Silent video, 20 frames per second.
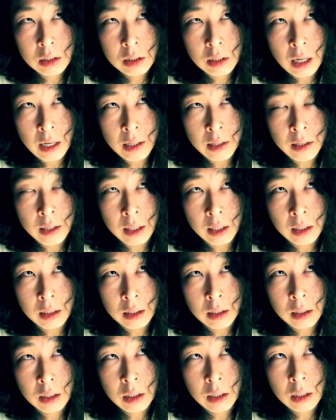I
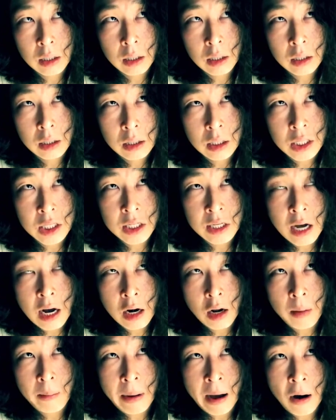think, is
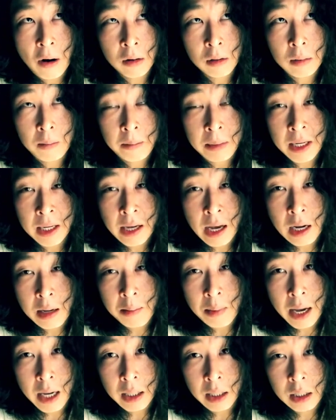not about being
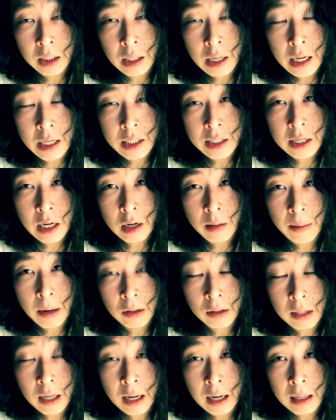animated. It's not
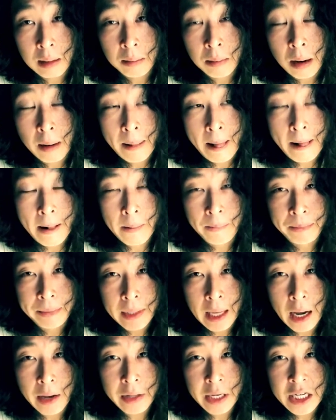about time.
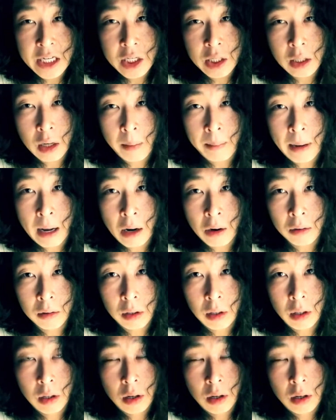I think it's about